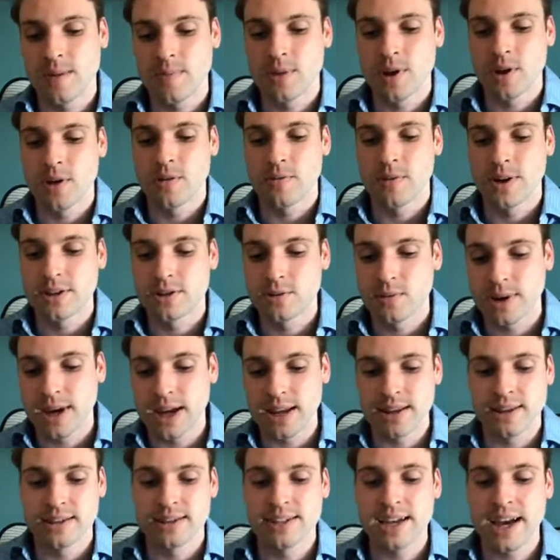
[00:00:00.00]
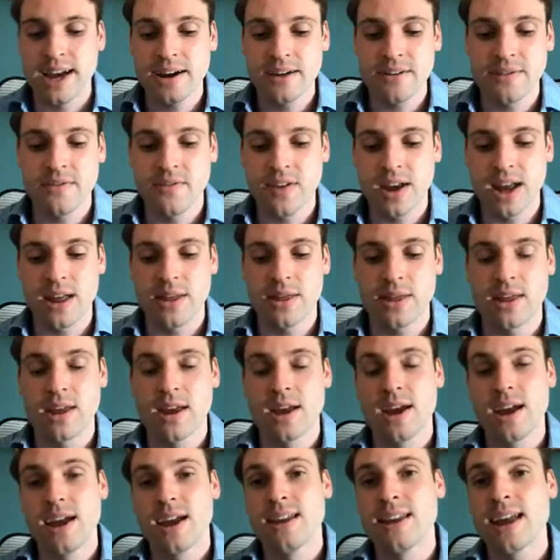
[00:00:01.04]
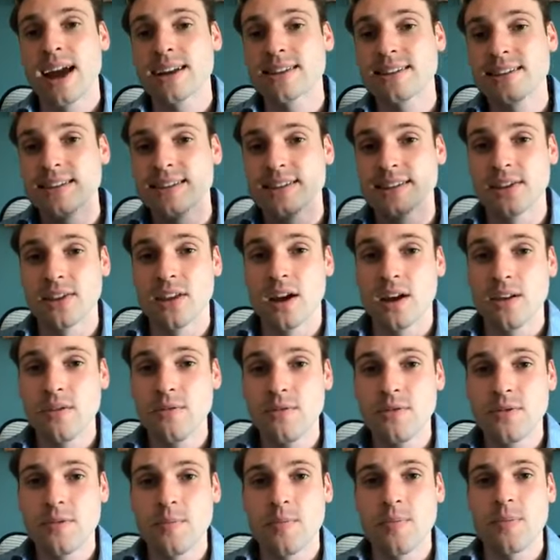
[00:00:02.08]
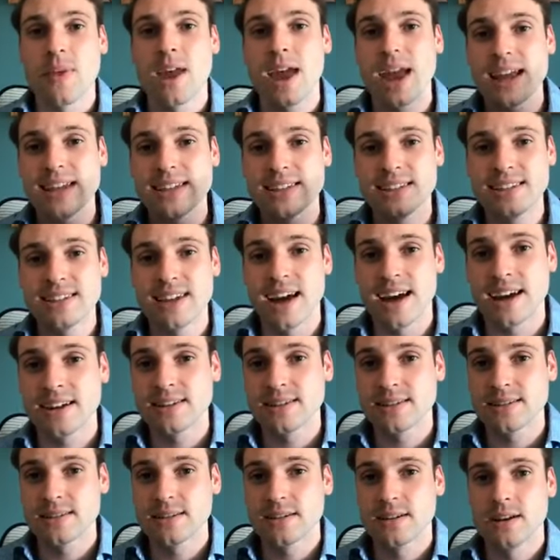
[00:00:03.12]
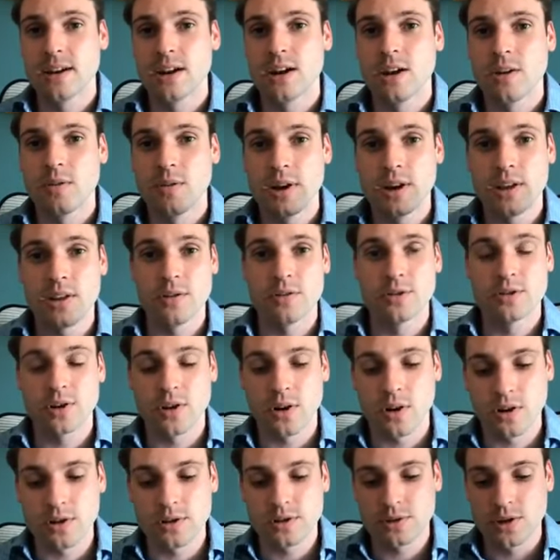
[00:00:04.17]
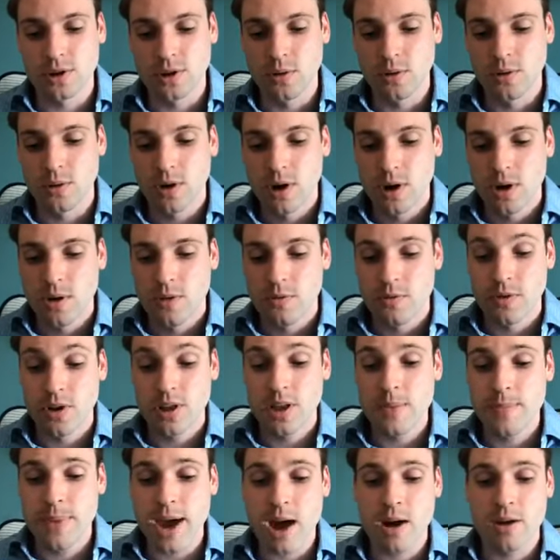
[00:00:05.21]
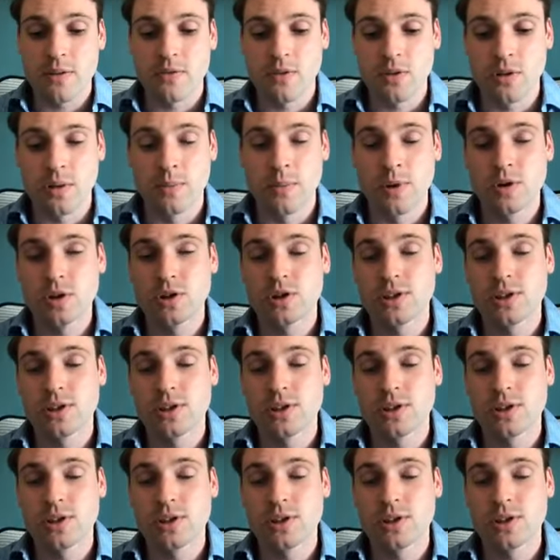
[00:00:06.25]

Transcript: keep going, right? So we got desire, faith, next is love and sex, right? Those are also really powerful